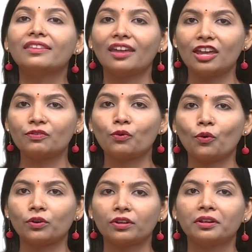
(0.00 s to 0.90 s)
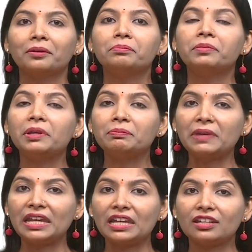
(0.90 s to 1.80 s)
therefore be
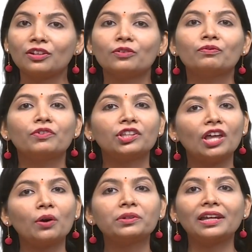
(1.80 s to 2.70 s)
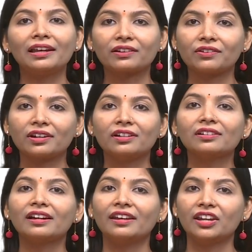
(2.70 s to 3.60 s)
made without electrical
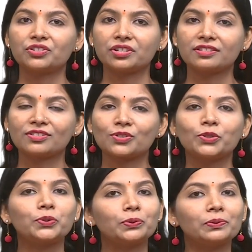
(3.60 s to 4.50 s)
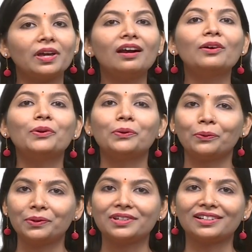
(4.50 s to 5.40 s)
connections to the
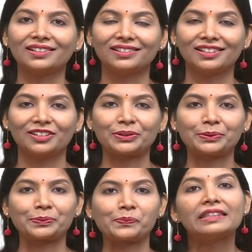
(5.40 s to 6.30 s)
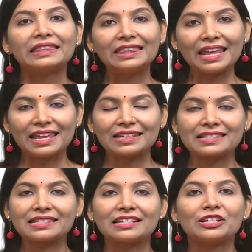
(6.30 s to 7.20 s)
rotor.
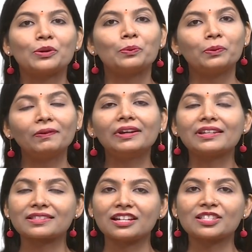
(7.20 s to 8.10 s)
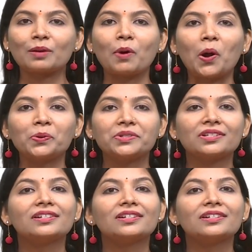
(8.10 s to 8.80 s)
Next, we will discuss about